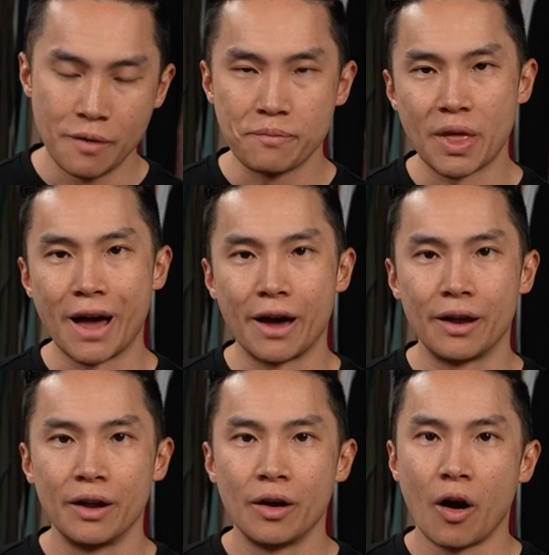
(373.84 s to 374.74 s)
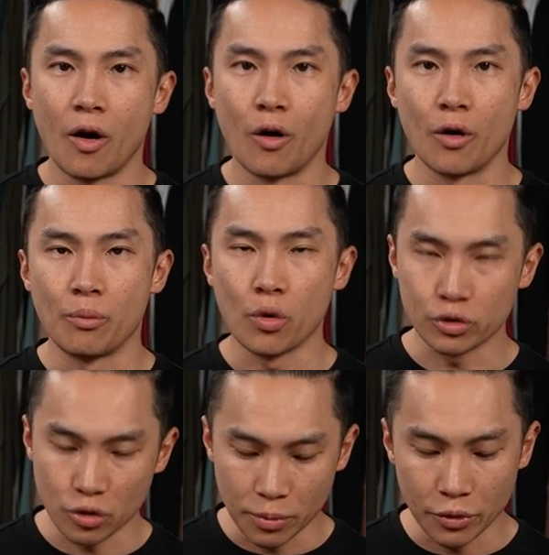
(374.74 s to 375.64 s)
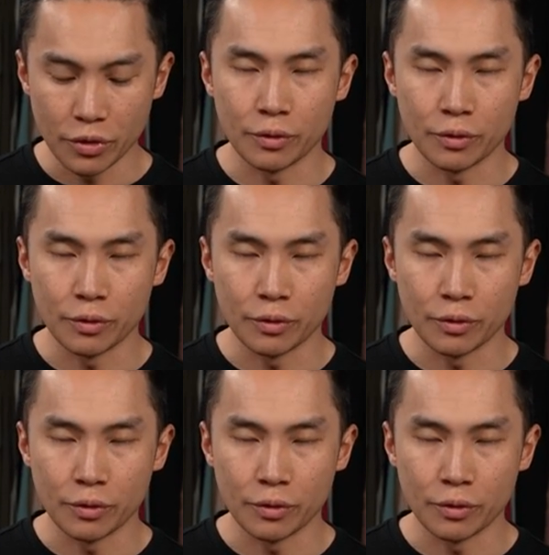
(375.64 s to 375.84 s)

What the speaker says: that are more durable than the